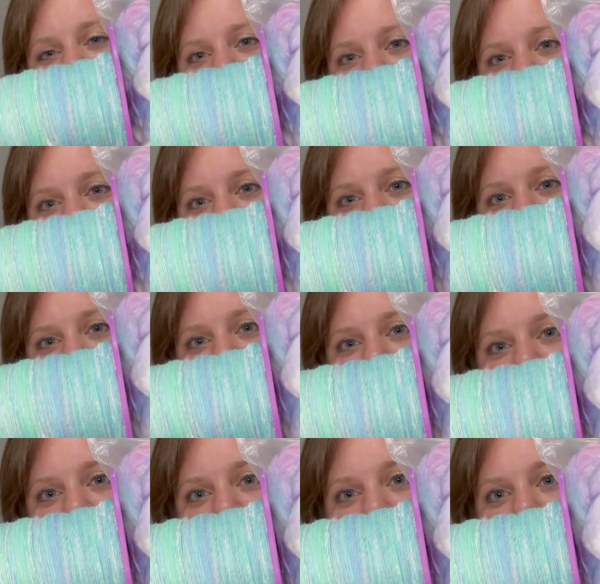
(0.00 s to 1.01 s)
gonna look
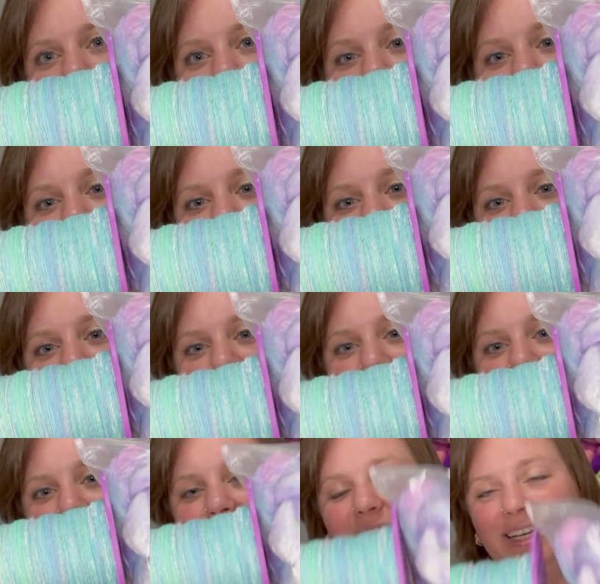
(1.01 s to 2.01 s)
so
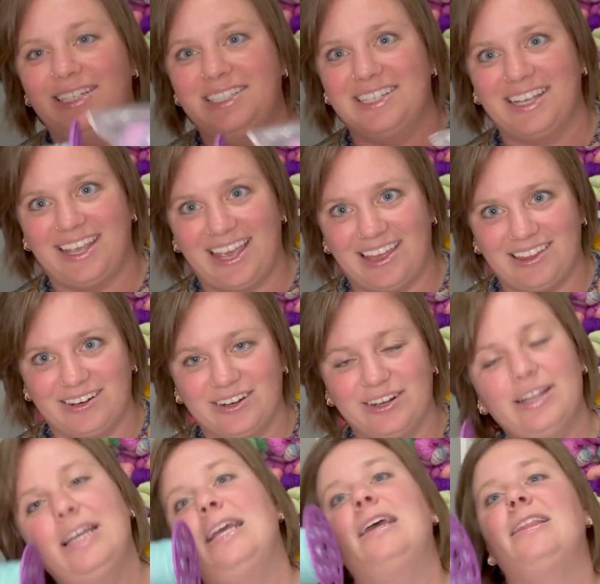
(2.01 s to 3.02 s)
good together.
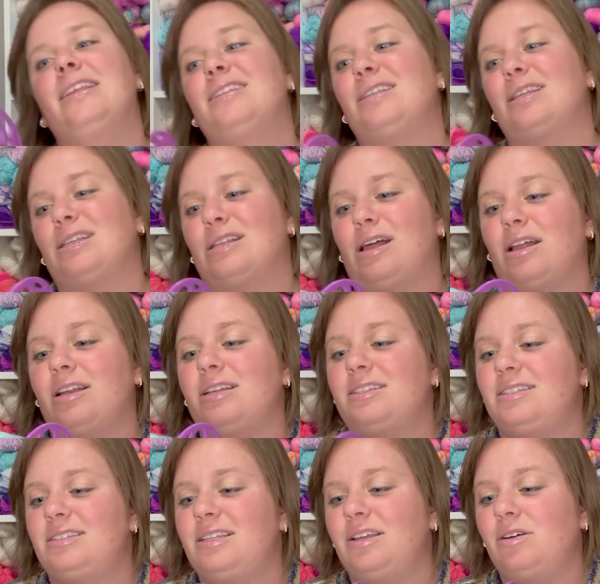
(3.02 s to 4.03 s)
This is a lot of
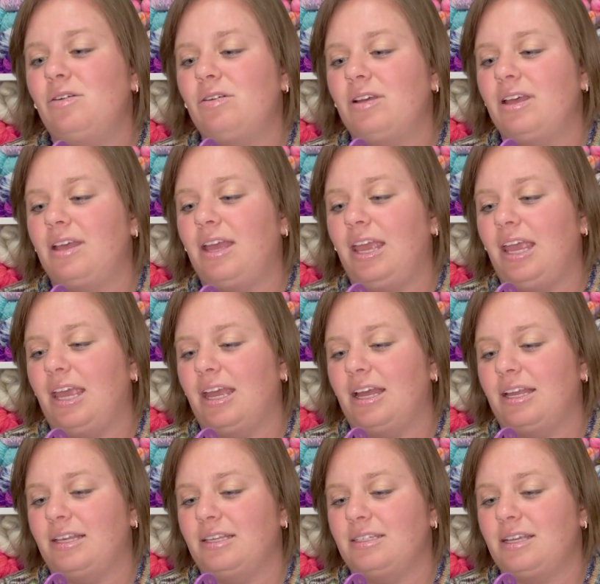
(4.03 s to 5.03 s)
silk
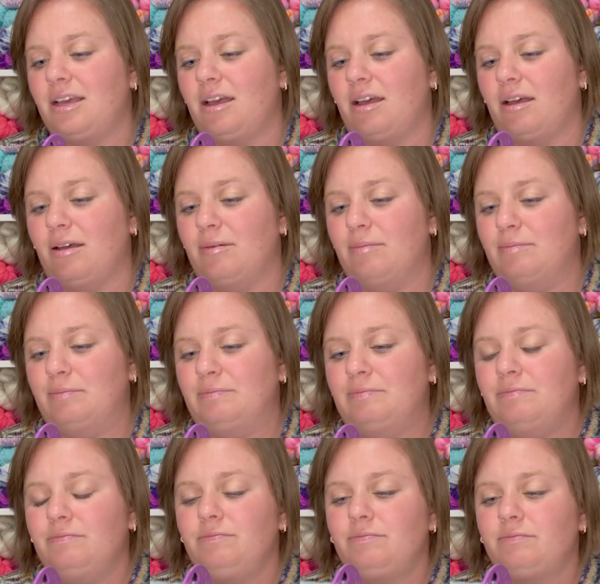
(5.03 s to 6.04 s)
and
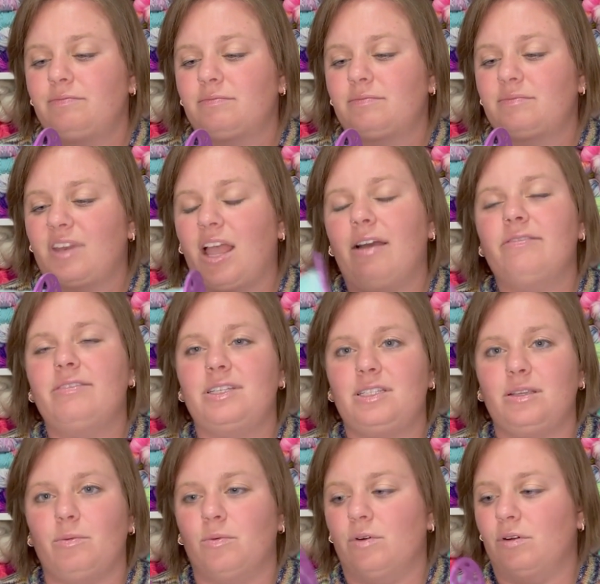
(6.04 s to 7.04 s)

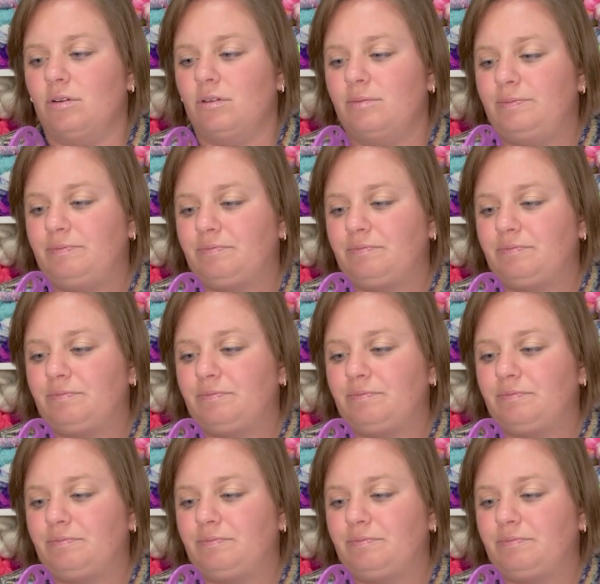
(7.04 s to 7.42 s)
obviously wool,